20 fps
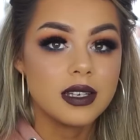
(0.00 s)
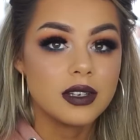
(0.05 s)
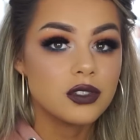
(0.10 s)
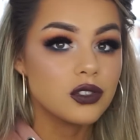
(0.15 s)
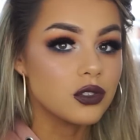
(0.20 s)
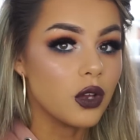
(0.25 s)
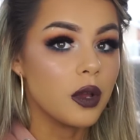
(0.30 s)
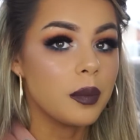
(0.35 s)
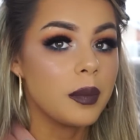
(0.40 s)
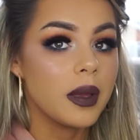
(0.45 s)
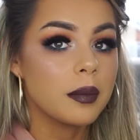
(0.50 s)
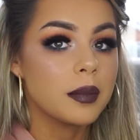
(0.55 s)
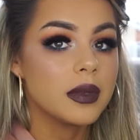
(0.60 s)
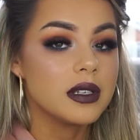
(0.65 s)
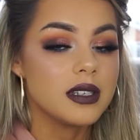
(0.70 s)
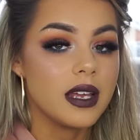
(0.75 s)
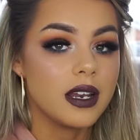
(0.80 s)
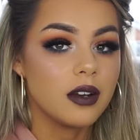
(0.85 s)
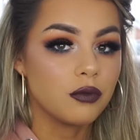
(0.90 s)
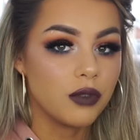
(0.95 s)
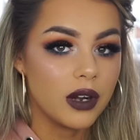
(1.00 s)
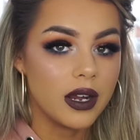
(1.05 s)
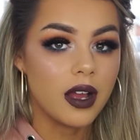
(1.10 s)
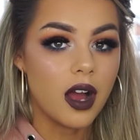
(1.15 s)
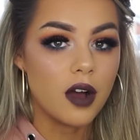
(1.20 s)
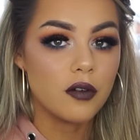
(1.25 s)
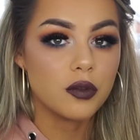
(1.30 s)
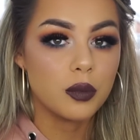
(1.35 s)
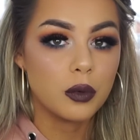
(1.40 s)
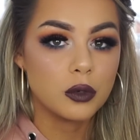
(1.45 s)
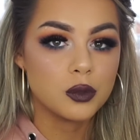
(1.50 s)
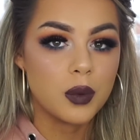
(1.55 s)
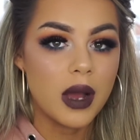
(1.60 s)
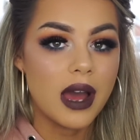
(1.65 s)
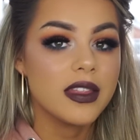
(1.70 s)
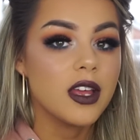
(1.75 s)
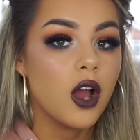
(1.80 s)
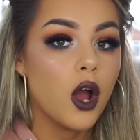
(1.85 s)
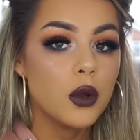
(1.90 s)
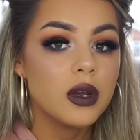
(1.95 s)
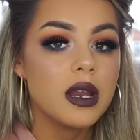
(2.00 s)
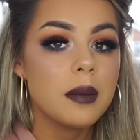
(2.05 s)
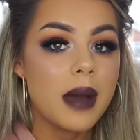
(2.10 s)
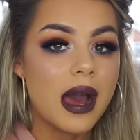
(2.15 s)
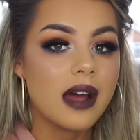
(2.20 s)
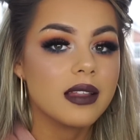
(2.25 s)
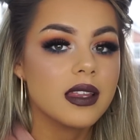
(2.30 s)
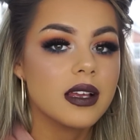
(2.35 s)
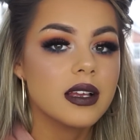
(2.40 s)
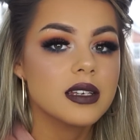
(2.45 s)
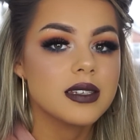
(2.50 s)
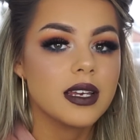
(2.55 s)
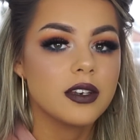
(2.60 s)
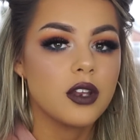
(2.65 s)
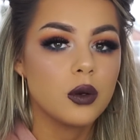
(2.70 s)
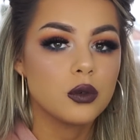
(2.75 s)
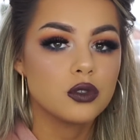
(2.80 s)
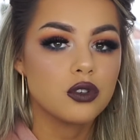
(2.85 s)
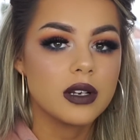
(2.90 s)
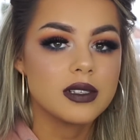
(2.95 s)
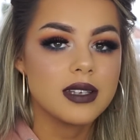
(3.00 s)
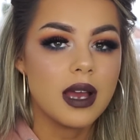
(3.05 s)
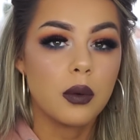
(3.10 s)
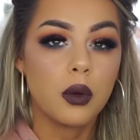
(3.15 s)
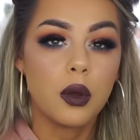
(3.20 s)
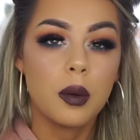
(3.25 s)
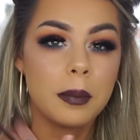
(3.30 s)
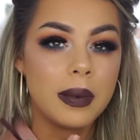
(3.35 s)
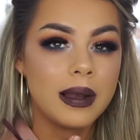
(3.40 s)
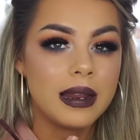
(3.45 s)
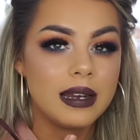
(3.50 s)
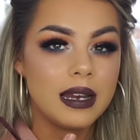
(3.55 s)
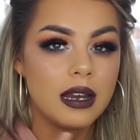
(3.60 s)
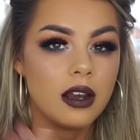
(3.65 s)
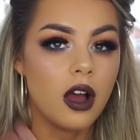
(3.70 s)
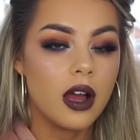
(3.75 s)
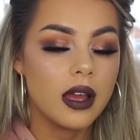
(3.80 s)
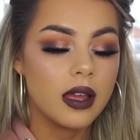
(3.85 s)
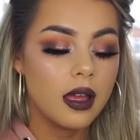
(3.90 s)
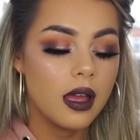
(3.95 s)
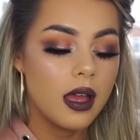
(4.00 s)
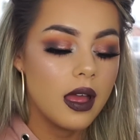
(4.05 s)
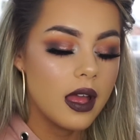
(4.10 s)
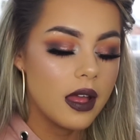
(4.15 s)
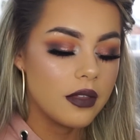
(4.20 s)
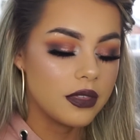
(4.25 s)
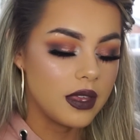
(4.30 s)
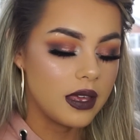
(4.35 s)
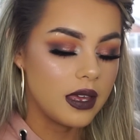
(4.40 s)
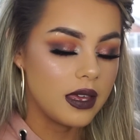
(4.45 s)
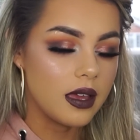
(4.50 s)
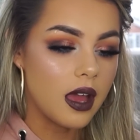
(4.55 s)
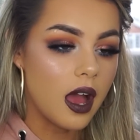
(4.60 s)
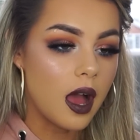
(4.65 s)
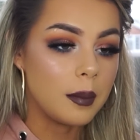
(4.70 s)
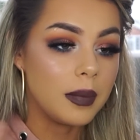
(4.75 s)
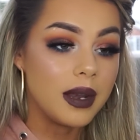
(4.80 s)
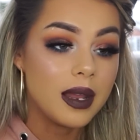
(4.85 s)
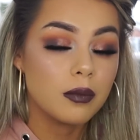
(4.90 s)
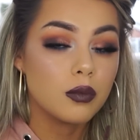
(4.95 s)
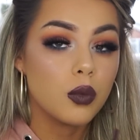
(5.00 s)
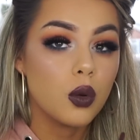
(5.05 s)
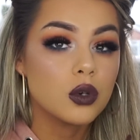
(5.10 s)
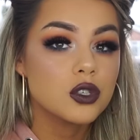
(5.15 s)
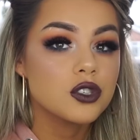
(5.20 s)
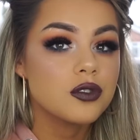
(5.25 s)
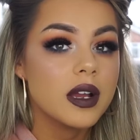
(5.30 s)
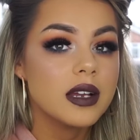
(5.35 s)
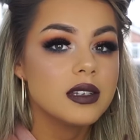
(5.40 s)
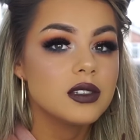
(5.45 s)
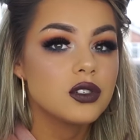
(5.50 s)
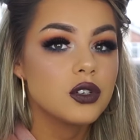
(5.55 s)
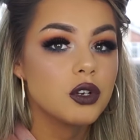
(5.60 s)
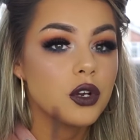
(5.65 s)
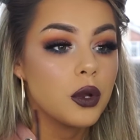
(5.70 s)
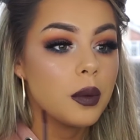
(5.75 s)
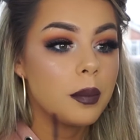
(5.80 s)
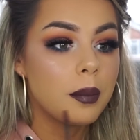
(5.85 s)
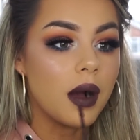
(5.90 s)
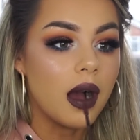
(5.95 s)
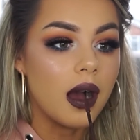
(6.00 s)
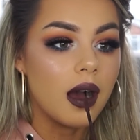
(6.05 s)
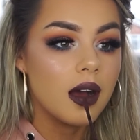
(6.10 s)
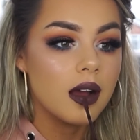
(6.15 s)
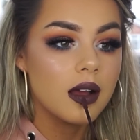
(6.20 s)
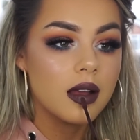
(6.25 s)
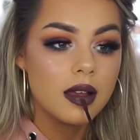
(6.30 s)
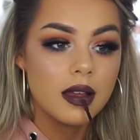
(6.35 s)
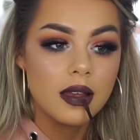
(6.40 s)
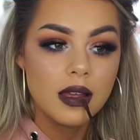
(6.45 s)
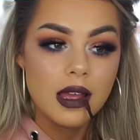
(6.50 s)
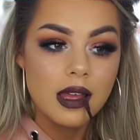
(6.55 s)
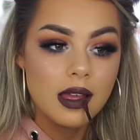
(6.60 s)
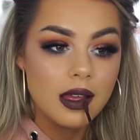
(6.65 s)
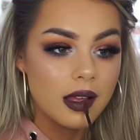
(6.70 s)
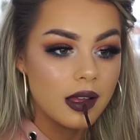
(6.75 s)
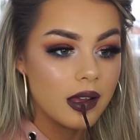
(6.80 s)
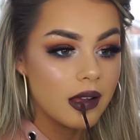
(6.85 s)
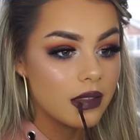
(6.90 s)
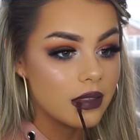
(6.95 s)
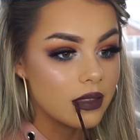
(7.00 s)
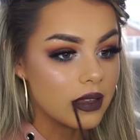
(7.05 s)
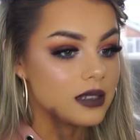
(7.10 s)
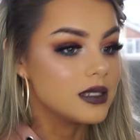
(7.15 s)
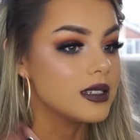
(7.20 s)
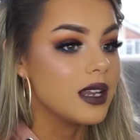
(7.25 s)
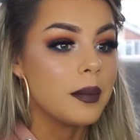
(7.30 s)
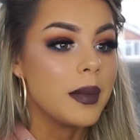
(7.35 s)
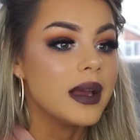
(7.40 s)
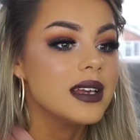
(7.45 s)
They're so pigmented and really comfortable to wear. The only bad thing is they don't dry down completely like the lip lingeries do, but they're still